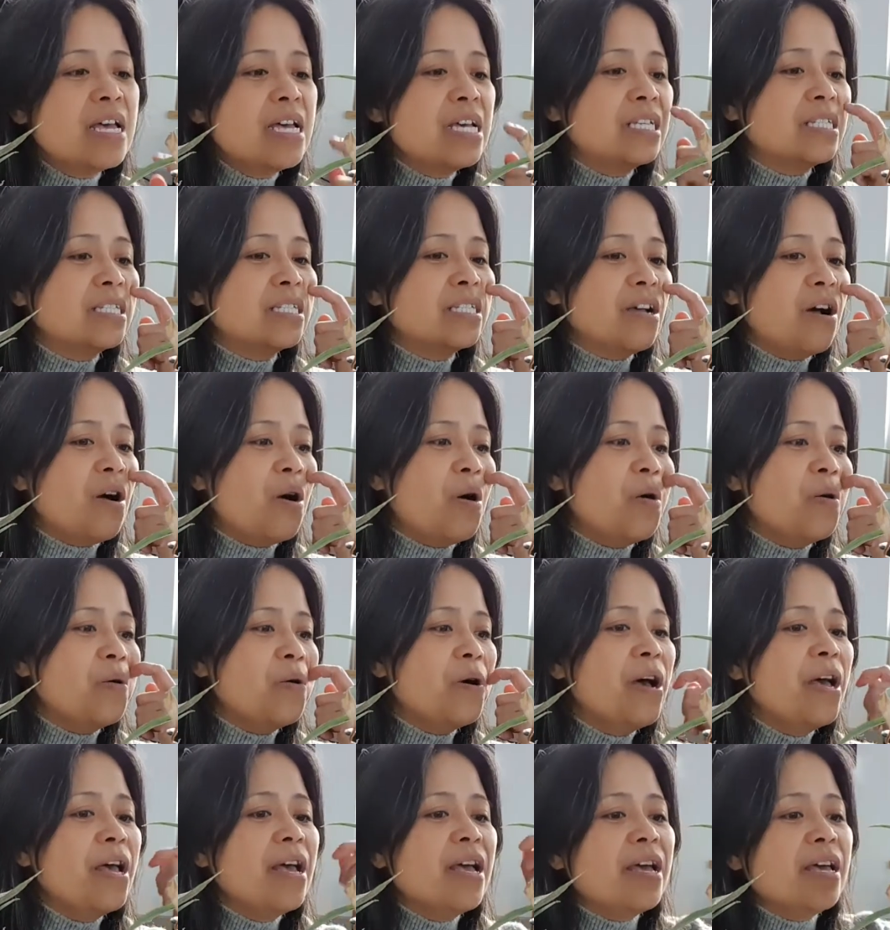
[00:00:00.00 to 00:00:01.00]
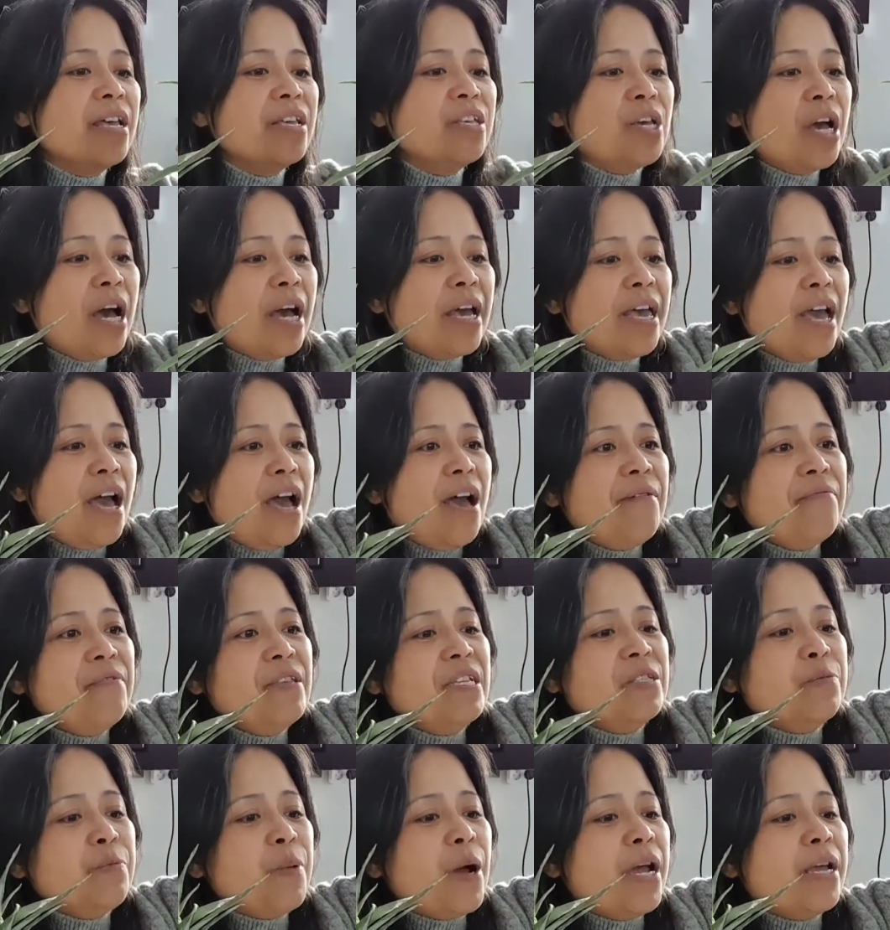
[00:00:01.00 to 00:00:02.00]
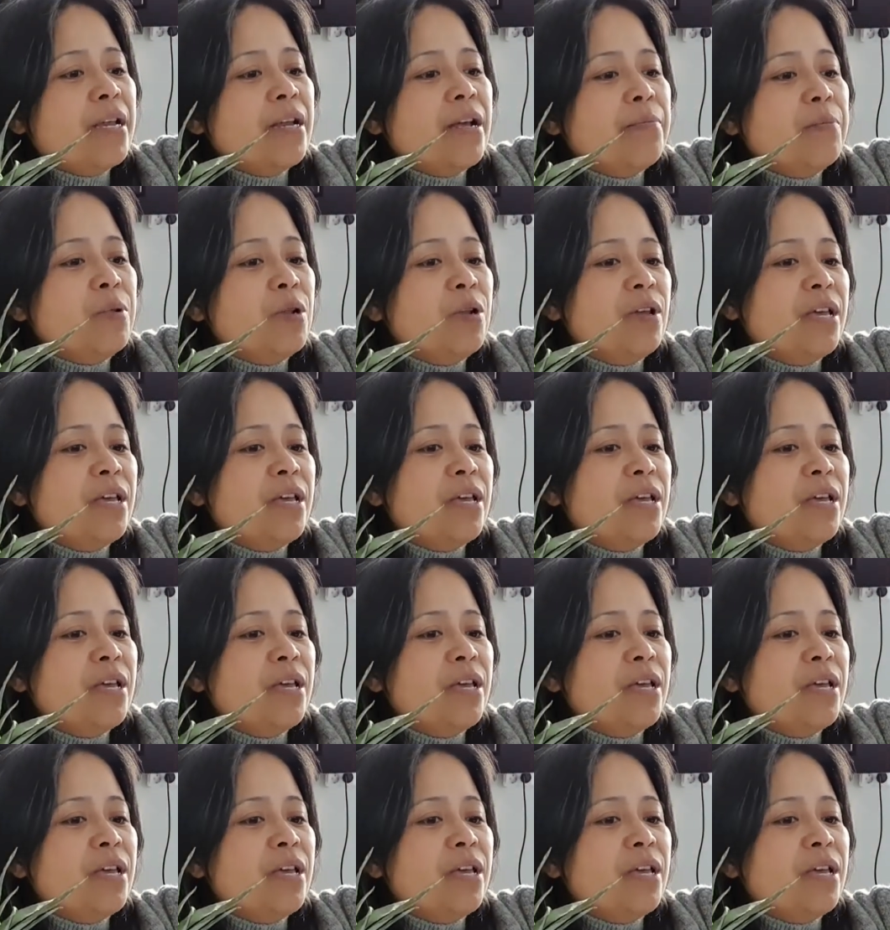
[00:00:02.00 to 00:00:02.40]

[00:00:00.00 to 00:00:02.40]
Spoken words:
So I have this pineapple